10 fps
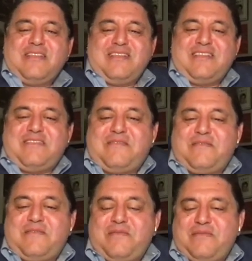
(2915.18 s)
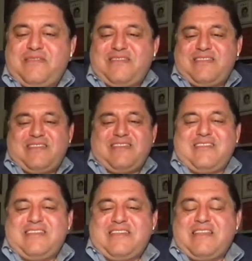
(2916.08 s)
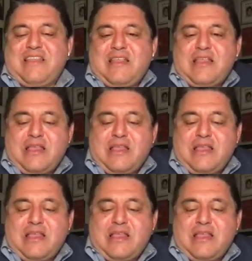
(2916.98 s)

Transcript: No words are spoken by the person on screen.